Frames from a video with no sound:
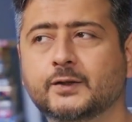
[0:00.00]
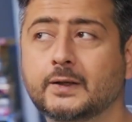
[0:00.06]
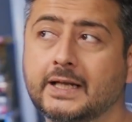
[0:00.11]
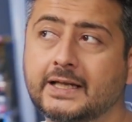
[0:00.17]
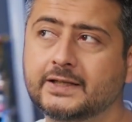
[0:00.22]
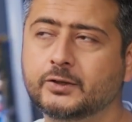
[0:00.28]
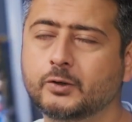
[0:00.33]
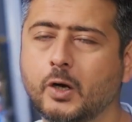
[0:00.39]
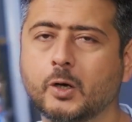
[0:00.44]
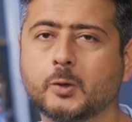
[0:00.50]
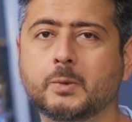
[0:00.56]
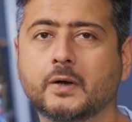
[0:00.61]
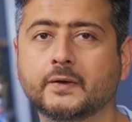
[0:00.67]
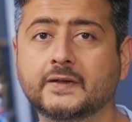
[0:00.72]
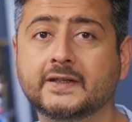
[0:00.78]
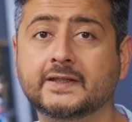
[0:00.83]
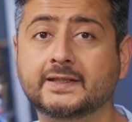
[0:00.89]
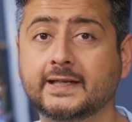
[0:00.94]
So let's talk
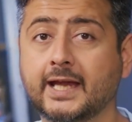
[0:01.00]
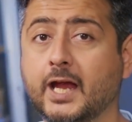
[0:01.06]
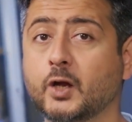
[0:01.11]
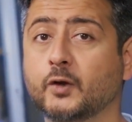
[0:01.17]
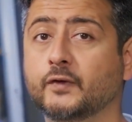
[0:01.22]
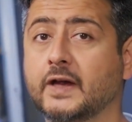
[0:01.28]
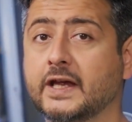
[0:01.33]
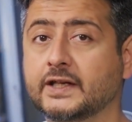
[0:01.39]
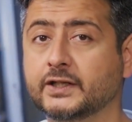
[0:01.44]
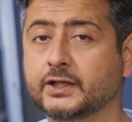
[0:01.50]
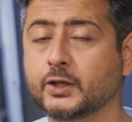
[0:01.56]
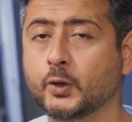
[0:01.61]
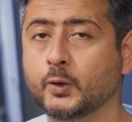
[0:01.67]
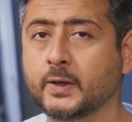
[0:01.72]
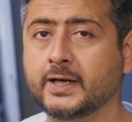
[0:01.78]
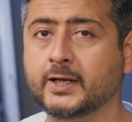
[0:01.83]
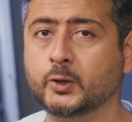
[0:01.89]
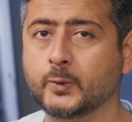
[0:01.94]
about the state of
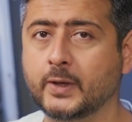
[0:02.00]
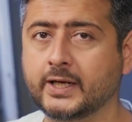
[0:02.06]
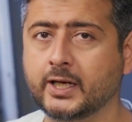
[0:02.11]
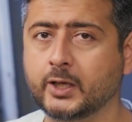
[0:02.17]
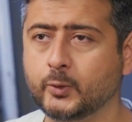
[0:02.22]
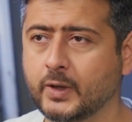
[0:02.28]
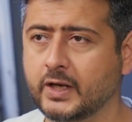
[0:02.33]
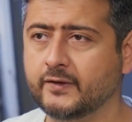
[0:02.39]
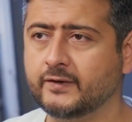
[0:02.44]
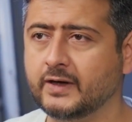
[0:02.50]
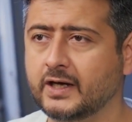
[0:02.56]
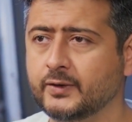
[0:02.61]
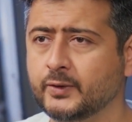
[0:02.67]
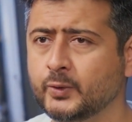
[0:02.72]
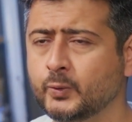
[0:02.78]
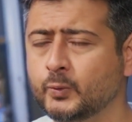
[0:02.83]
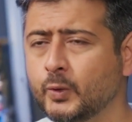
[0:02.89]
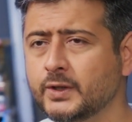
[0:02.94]
SEO in
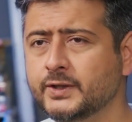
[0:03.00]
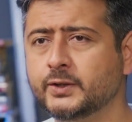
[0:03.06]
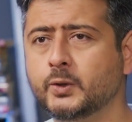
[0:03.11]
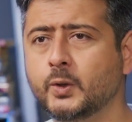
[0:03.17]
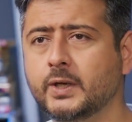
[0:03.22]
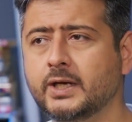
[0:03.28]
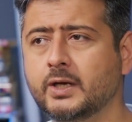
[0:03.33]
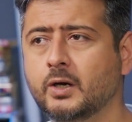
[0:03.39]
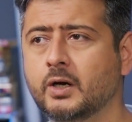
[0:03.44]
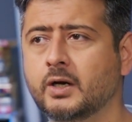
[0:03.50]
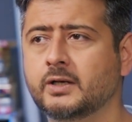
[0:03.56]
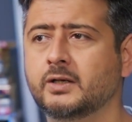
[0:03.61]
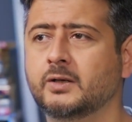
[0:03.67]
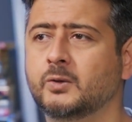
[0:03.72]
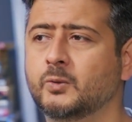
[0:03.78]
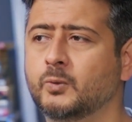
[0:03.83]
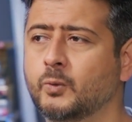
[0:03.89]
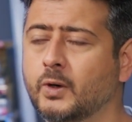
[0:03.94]
2025. What's going
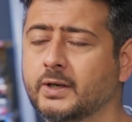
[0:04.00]
on?